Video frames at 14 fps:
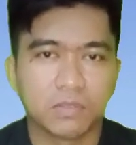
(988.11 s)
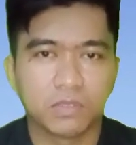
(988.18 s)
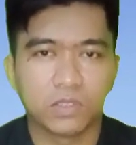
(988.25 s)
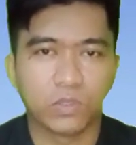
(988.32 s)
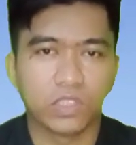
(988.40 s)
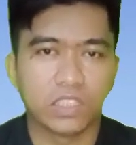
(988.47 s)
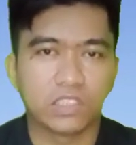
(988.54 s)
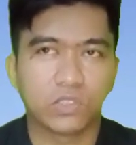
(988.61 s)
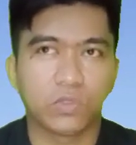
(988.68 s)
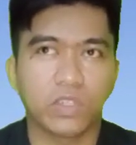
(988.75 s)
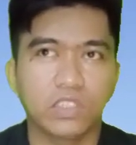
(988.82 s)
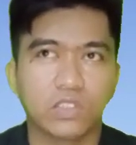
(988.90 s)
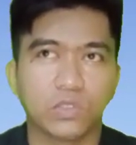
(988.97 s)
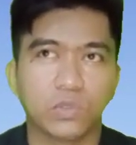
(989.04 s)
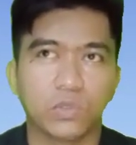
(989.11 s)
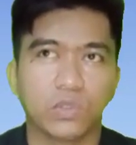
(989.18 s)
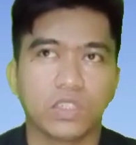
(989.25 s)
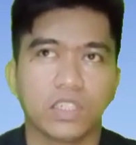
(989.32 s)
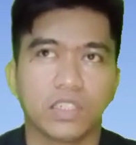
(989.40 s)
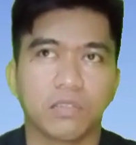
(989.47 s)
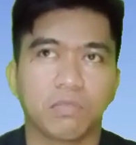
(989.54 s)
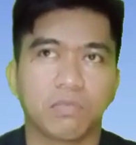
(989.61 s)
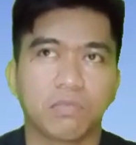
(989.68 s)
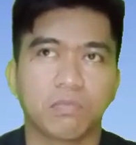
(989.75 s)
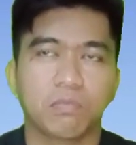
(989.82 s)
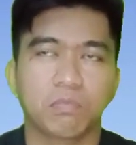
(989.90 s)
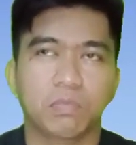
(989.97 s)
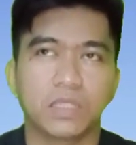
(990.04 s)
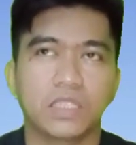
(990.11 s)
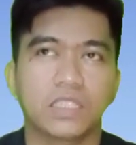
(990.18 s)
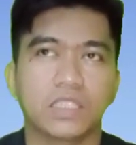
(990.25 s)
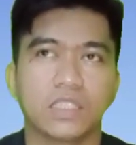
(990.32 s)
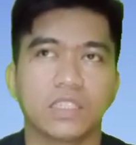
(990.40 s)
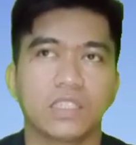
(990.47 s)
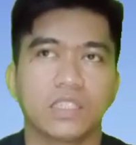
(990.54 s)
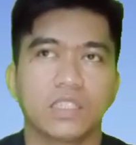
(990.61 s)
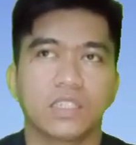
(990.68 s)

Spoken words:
So they try to be the